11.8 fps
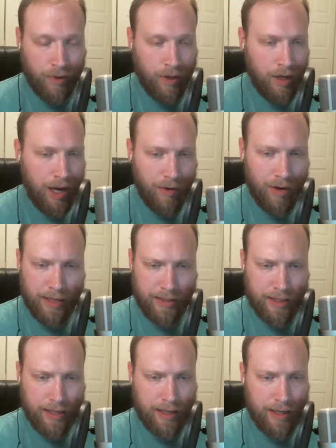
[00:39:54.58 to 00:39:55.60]
All
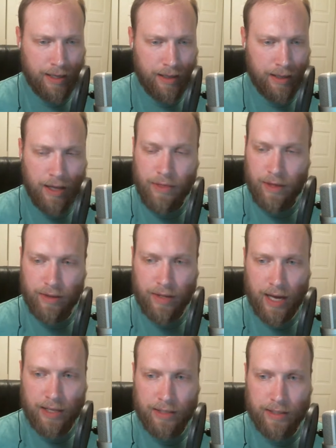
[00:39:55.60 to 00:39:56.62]
right. I think
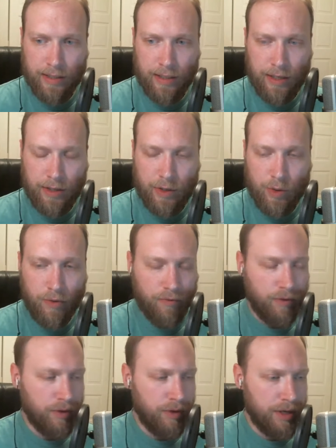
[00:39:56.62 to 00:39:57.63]
that's gonna do it
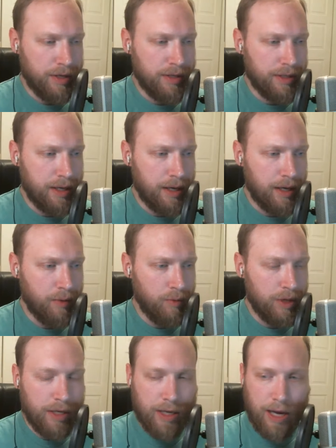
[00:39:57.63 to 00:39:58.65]
for this
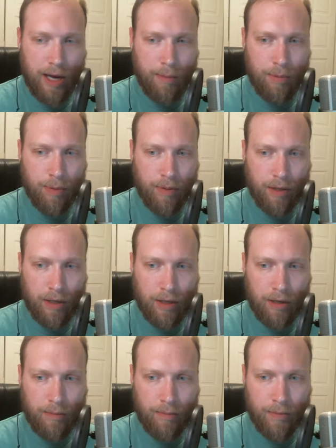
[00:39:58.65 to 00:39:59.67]
recap.
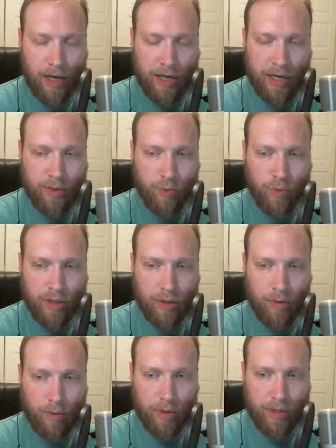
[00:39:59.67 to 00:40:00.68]
I guess we